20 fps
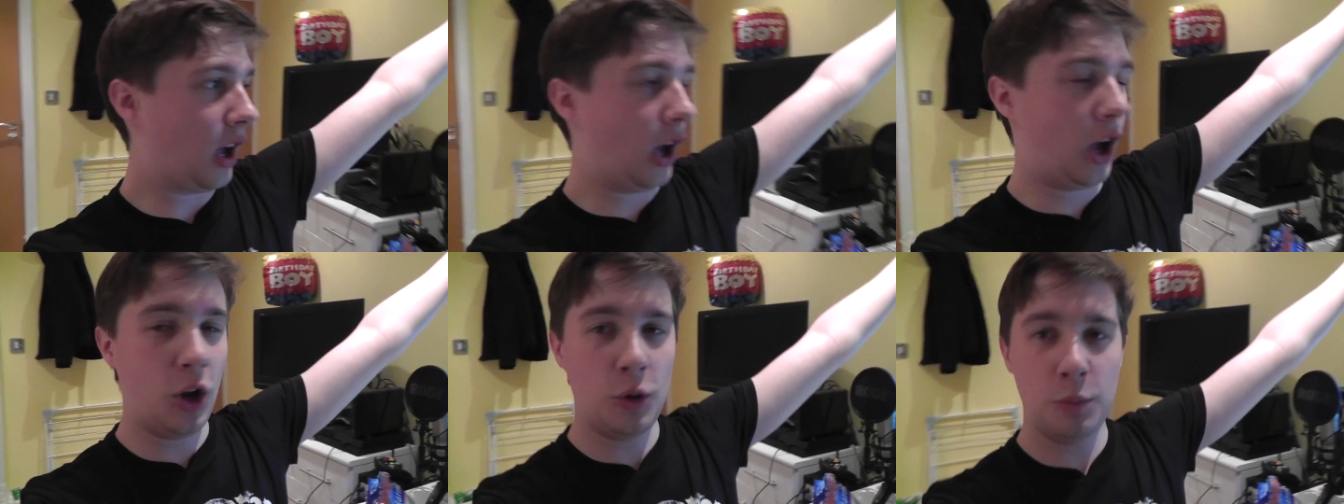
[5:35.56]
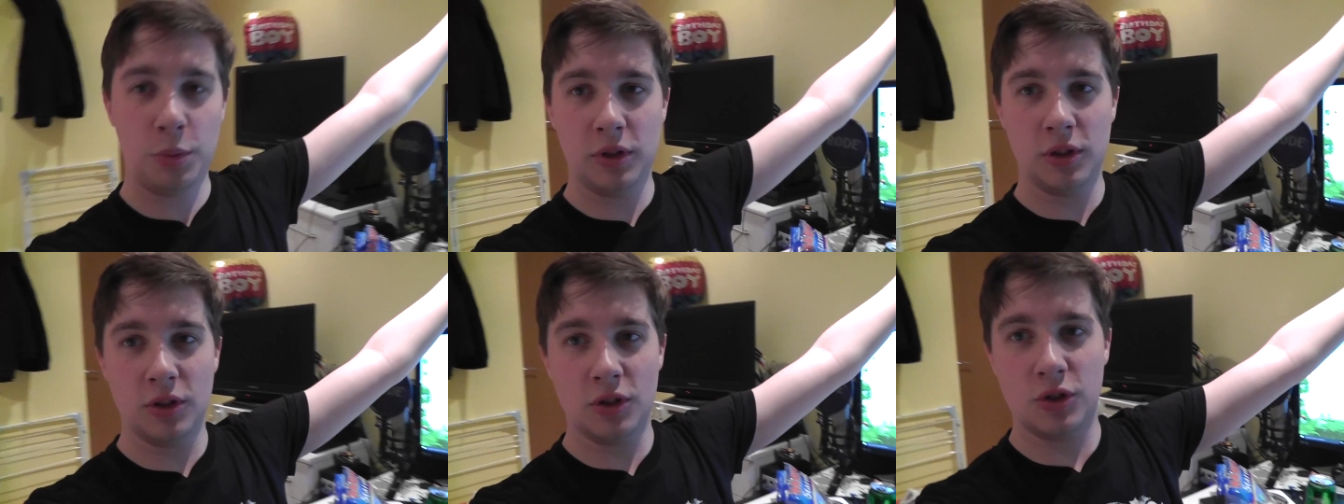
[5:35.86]

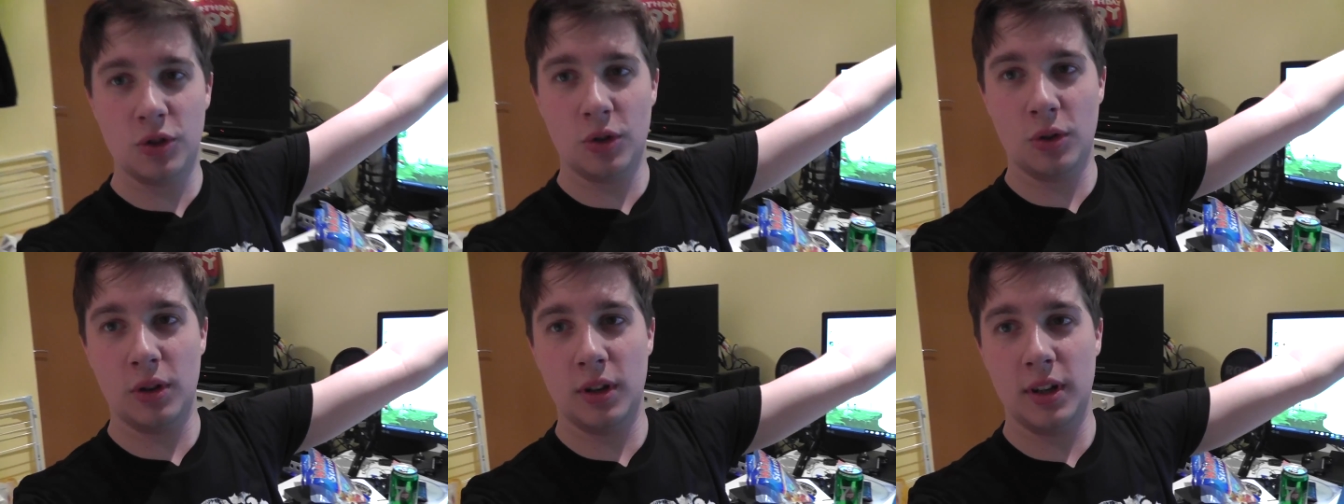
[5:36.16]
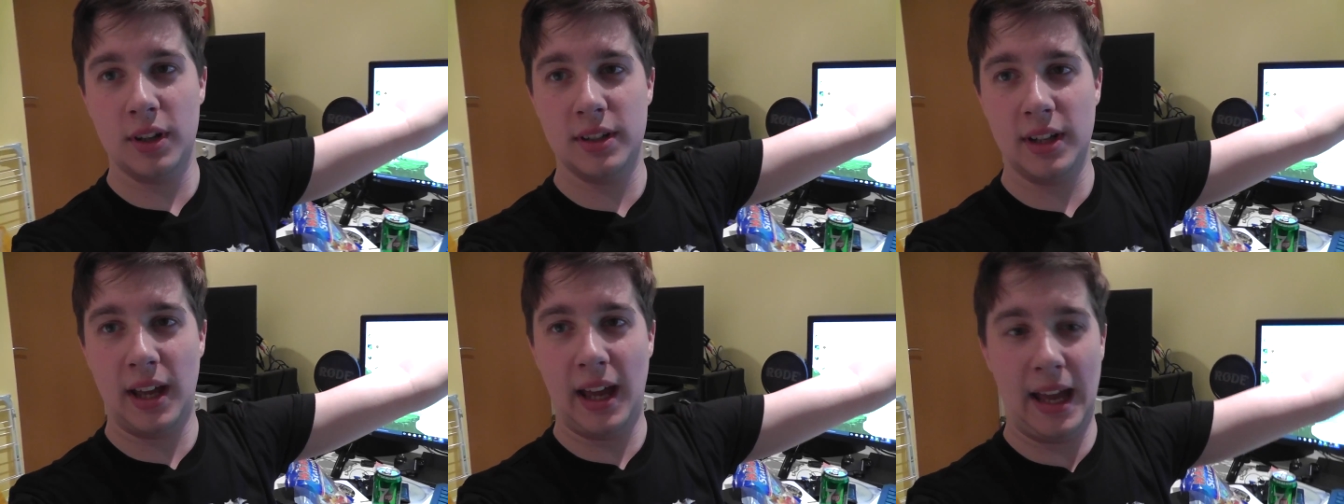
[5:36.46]
Hope you
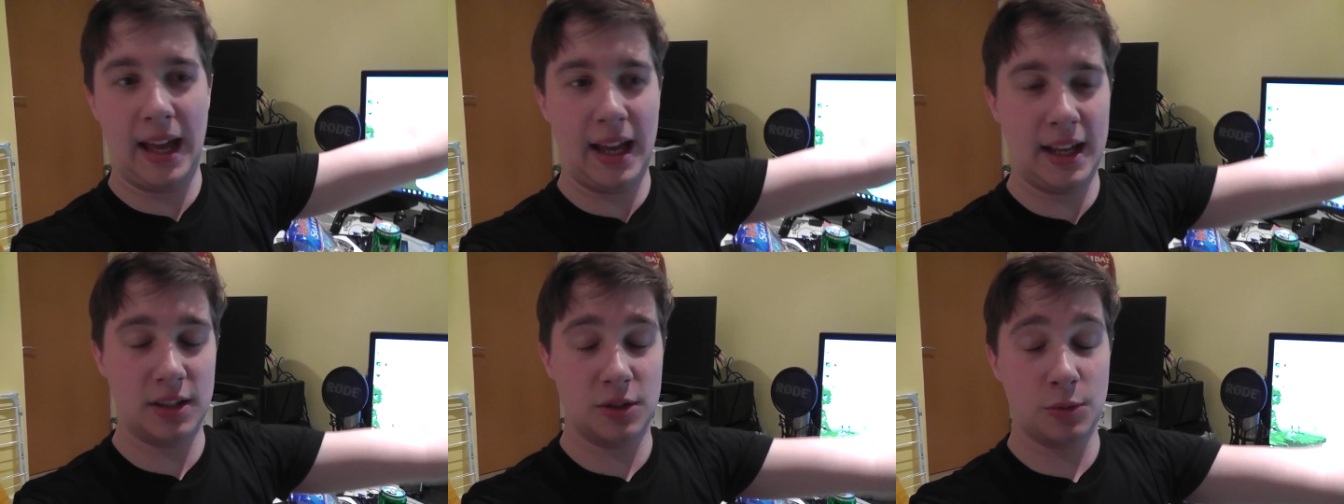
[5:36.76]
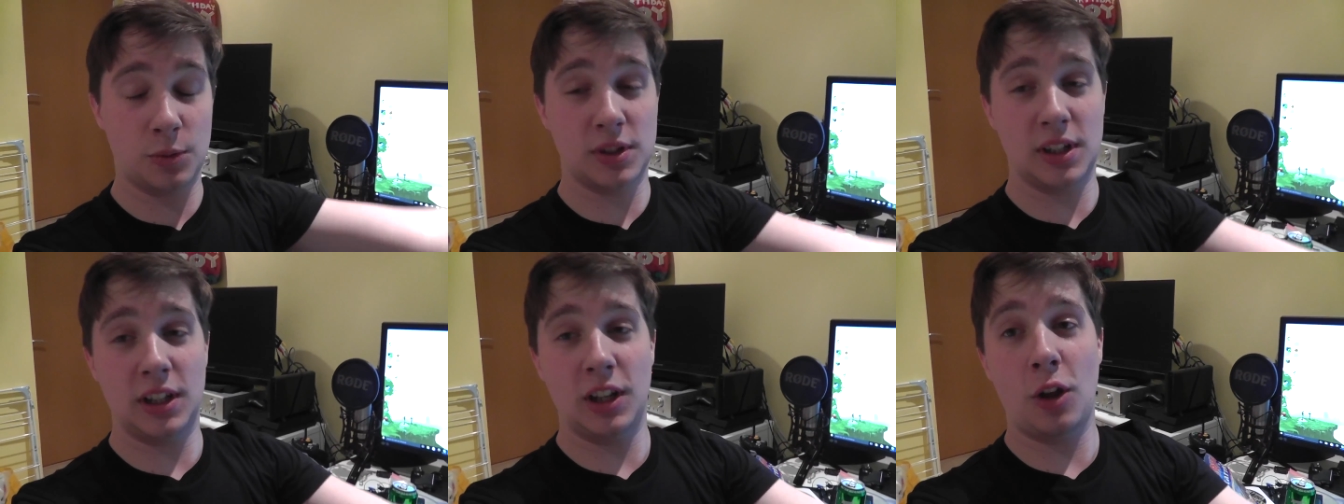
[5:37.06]
enjoyed and
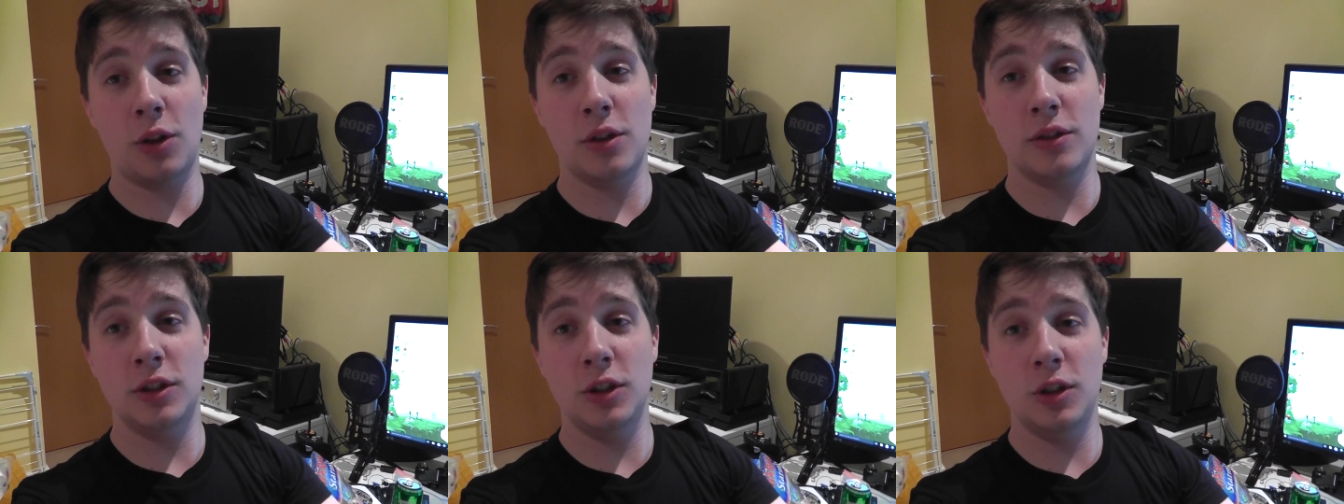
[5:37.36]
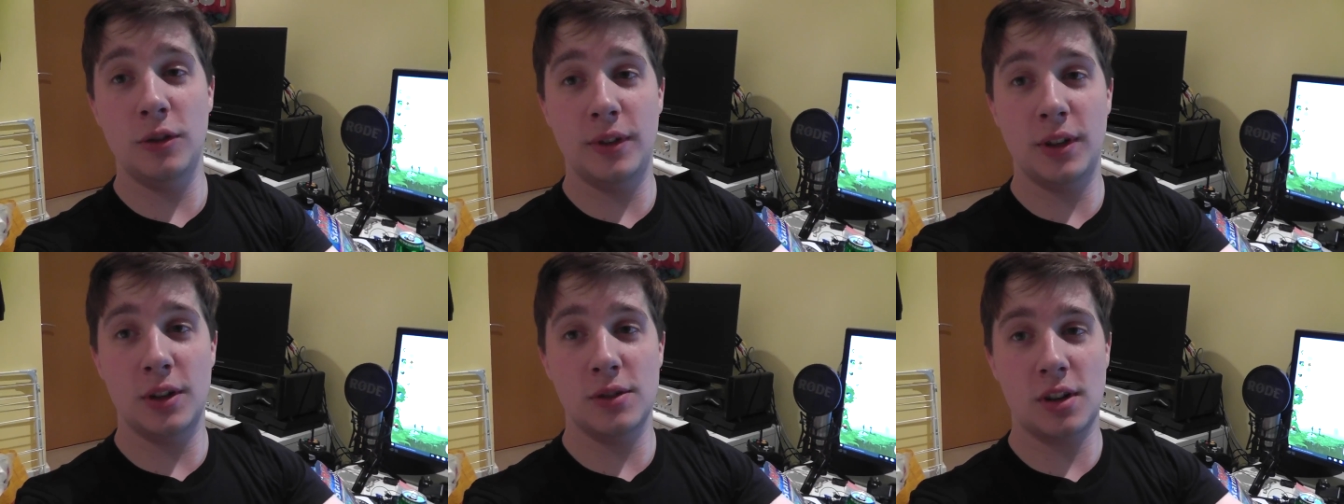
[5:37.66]
also you know the
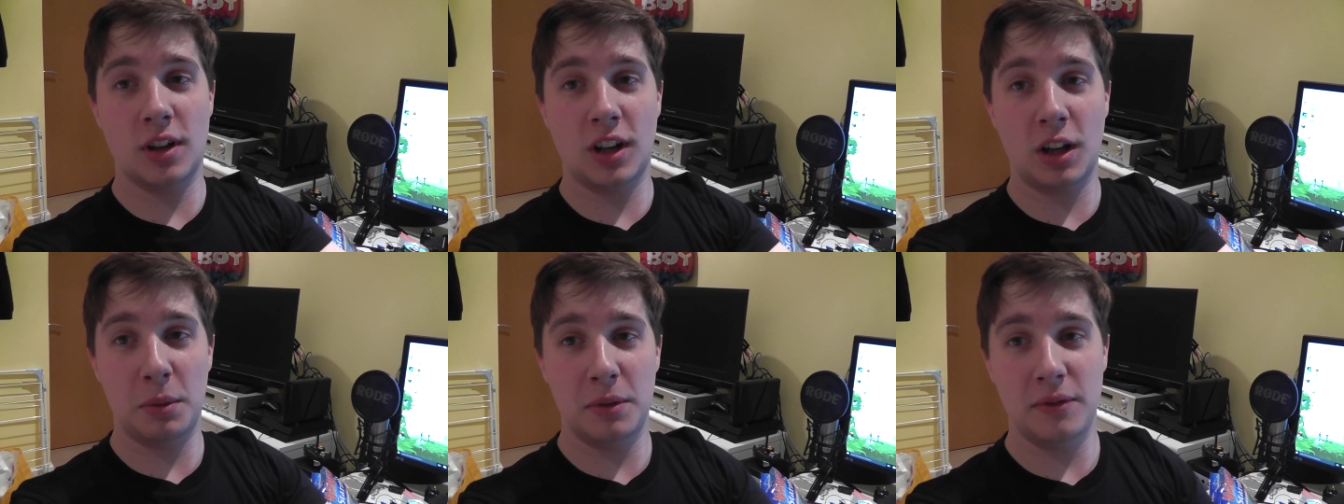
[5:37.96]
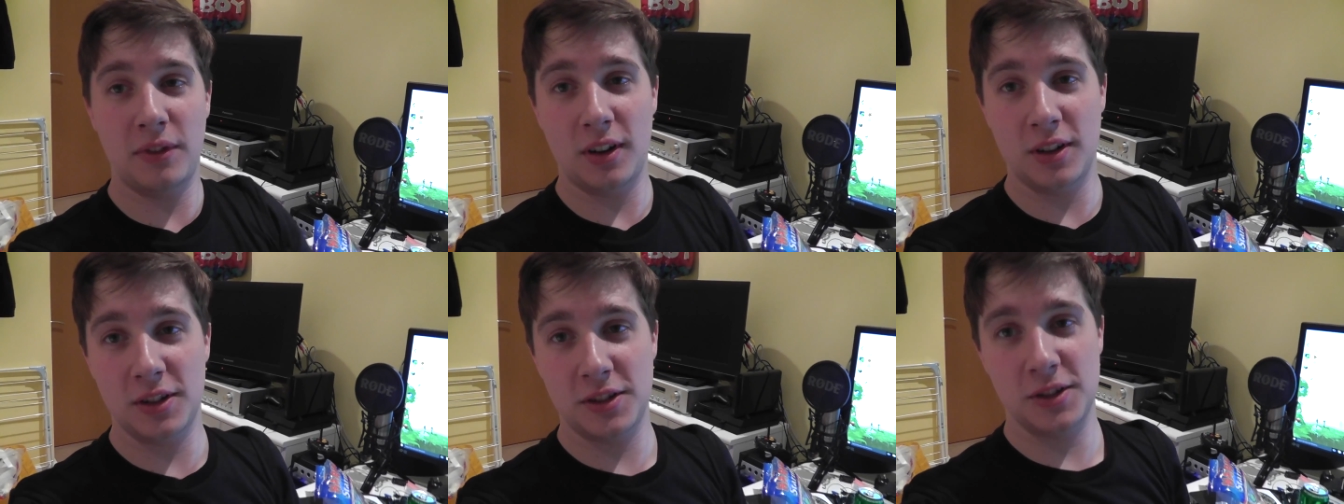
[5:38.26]
new videos are
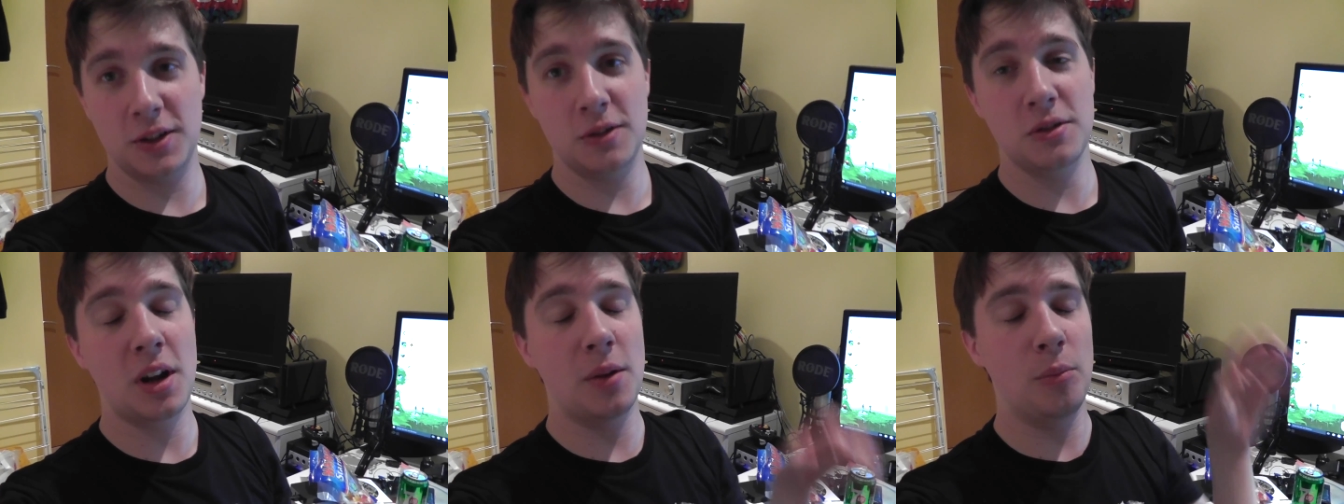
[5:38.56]
coming very soon.